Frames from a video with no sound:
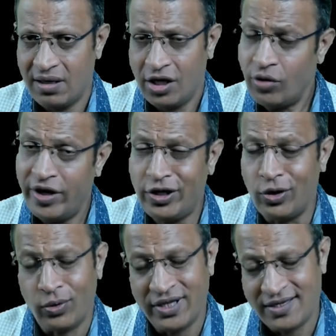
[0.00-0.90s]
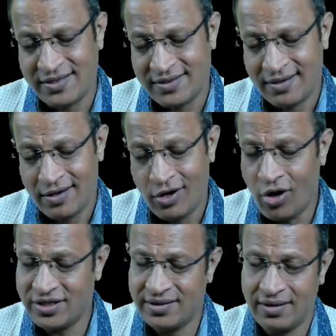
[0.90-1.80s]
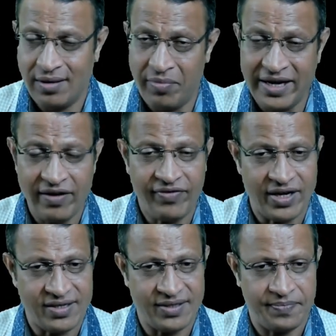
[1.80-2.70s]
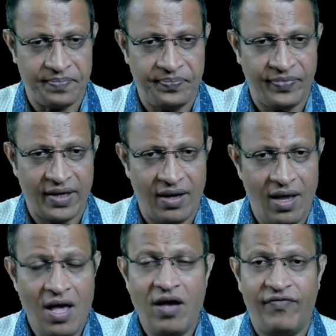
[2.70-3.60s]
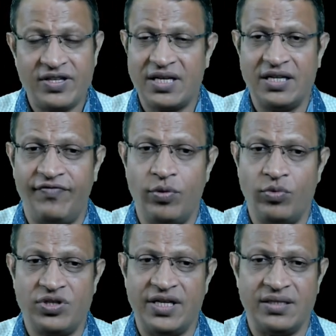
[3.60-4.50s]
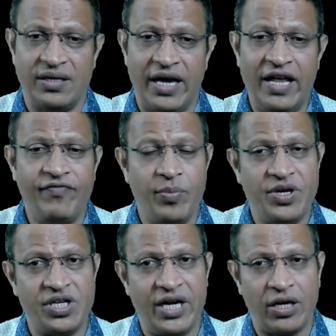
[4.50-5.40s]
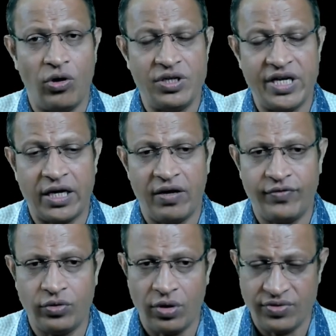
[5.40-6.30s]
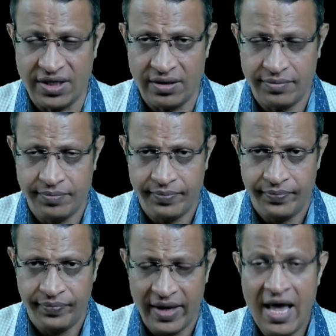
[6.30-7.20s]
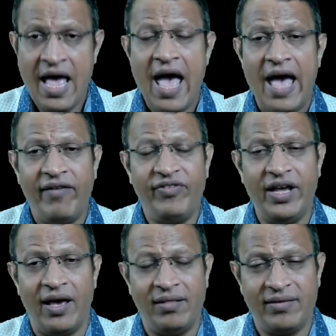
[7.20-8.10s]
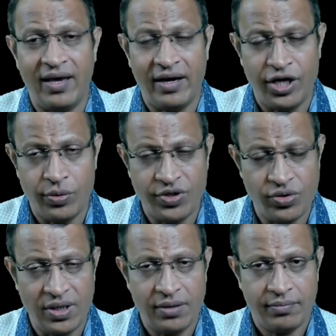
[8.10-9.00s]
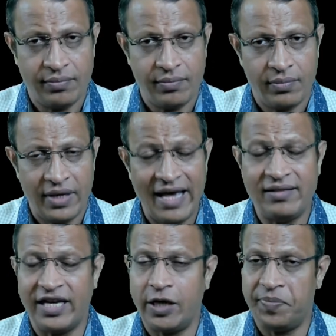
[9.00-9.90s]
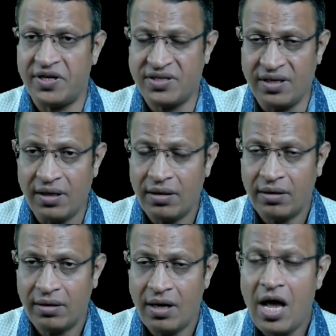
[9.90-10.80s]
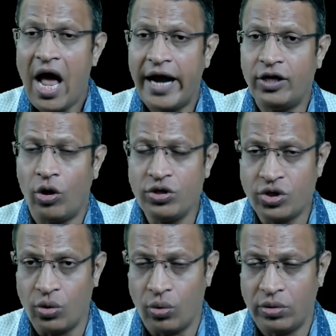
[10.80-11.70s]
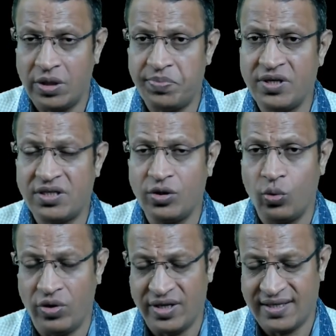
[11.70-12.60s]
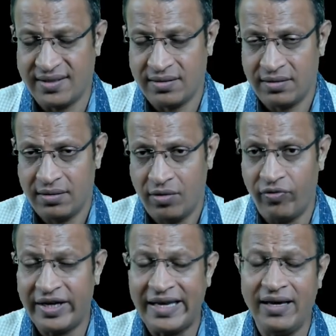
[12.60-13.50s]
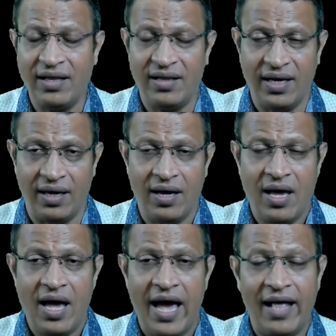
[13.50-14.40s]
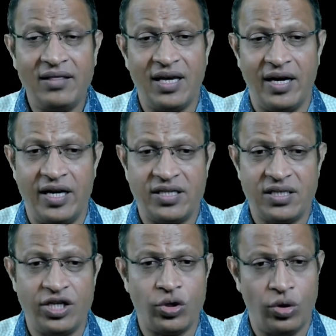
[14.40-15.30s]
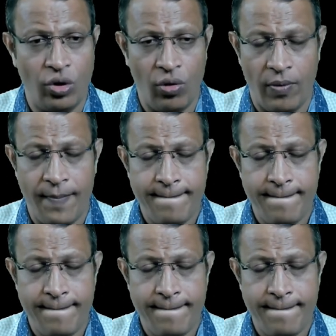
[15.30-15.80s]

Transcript: you need to know these laws, my dear friends. First foremost is Information Technology Act of 2000. Every healthcare individual, healthcare personnel, and also the person who is working in the healthcare industry should know